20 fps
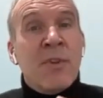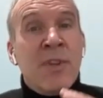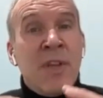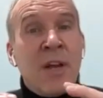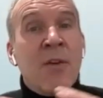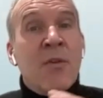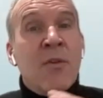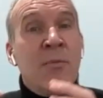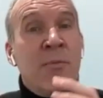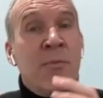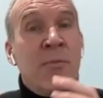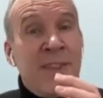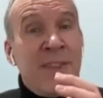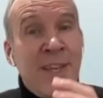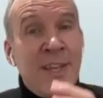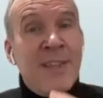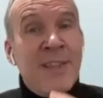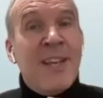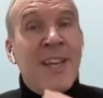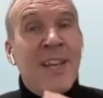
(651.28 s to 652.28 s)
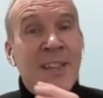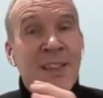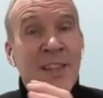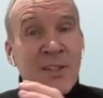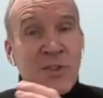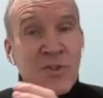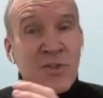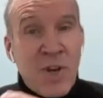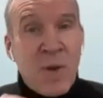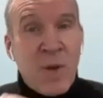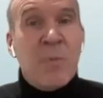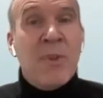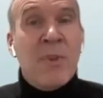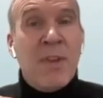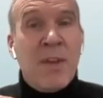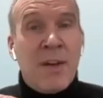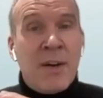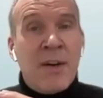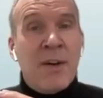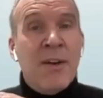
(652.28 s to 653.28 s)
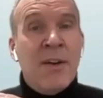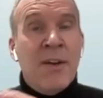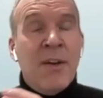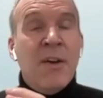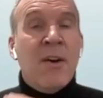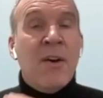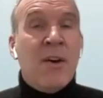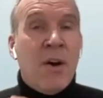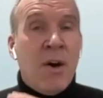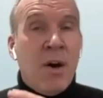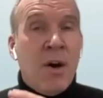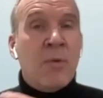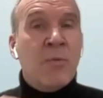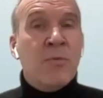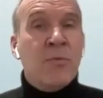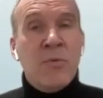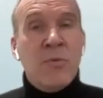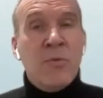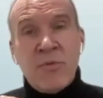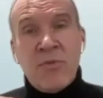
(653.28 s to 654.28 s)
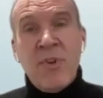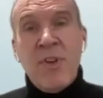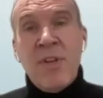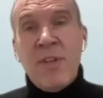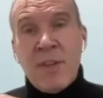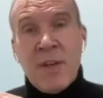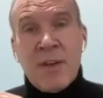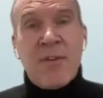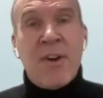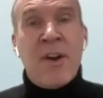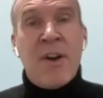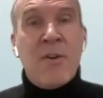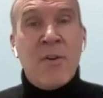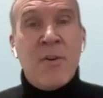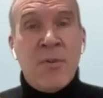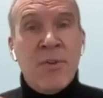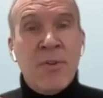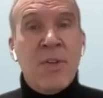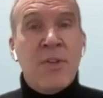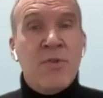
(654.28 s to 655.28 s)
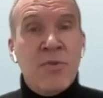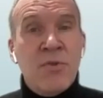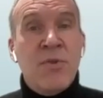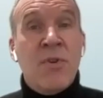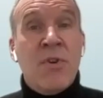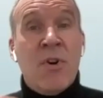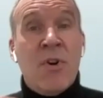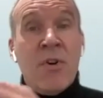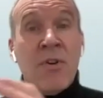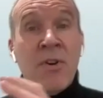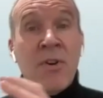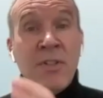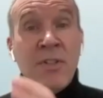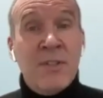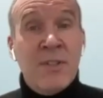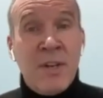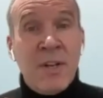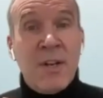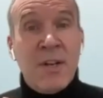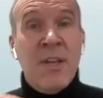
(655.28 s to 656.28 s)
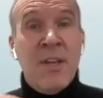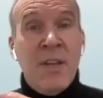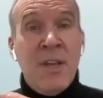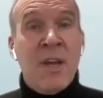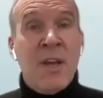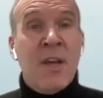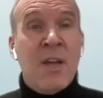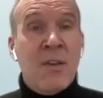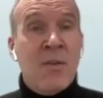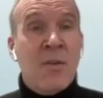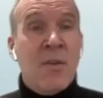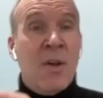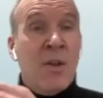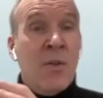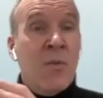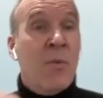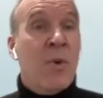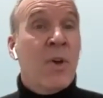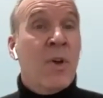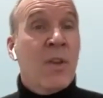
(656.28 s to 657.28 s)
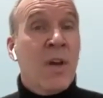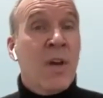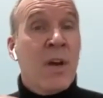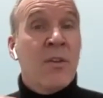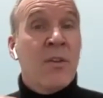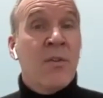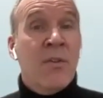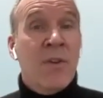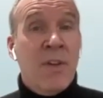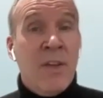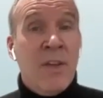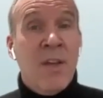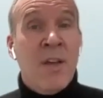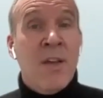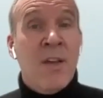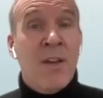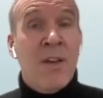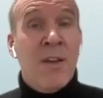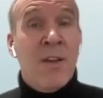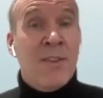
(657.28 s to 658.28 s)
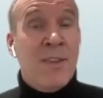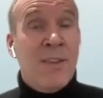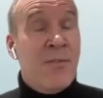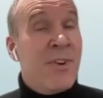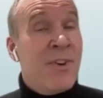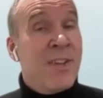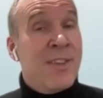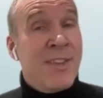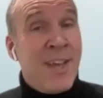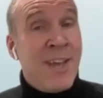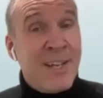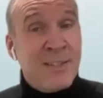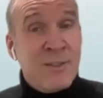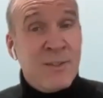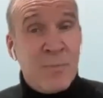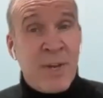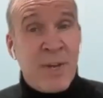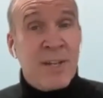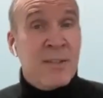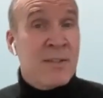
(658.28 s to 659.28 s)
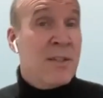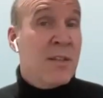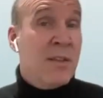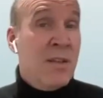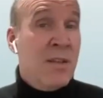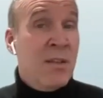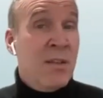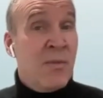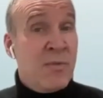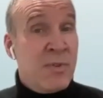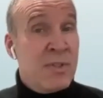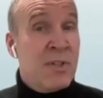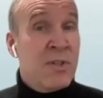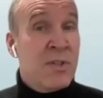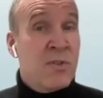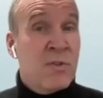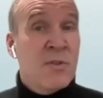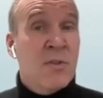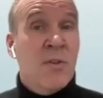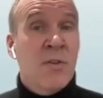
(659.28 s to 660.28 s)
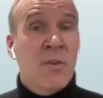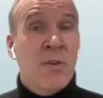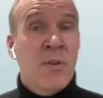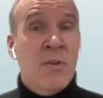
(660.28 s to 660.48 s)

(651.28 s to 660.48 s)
there could be a dedicated chapter how to treat a rare condition holistically, and what are the different aspects that either physicians or